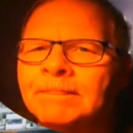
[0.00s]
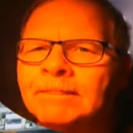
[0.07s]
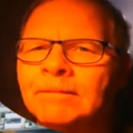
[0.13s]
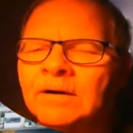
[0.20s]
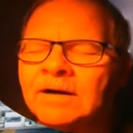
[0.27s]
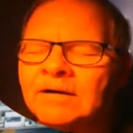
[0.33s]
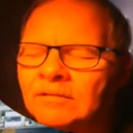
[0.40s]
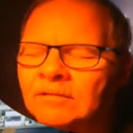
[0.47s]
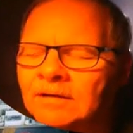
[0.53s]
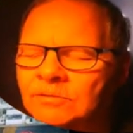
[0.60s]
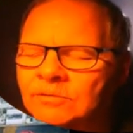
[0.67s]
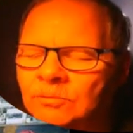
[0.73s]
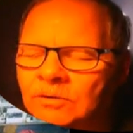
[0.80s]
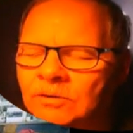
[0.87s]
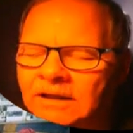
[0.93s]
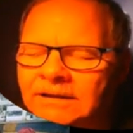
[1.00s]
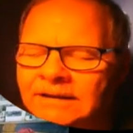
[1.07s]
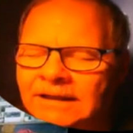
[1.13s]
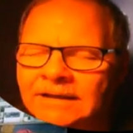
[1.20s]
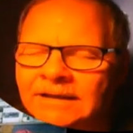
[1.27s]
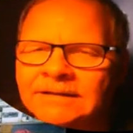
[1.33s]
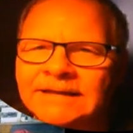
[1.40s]
whenever I was working
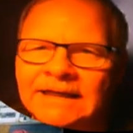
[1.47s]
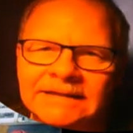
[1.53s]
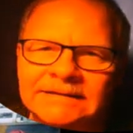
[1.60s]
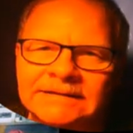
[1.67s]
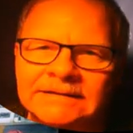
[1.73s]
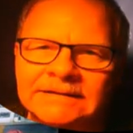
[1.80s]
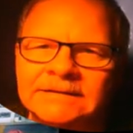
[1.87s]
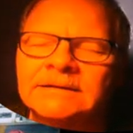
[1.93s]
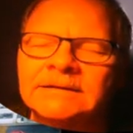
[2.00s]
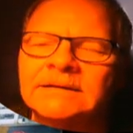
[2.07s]
down in Texas.